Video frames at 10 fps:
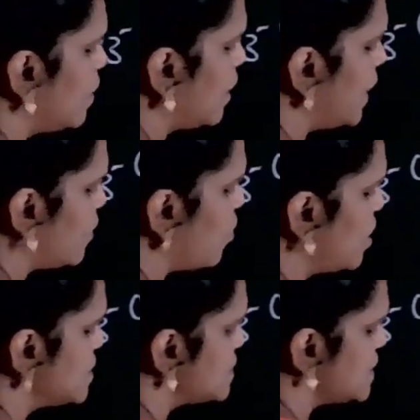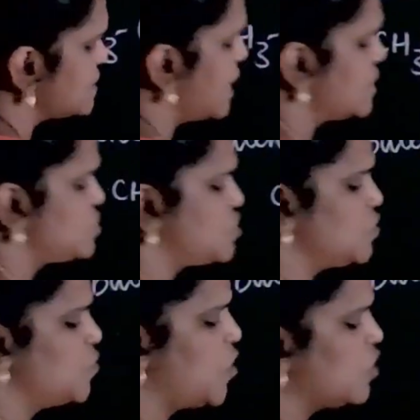hydrolysis,
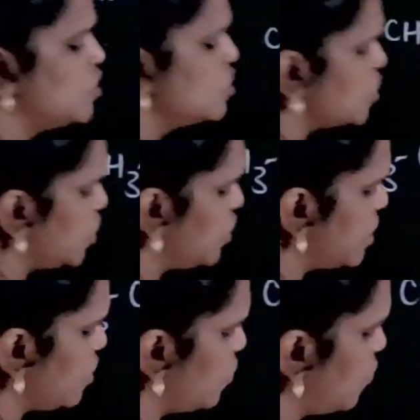H2O. So you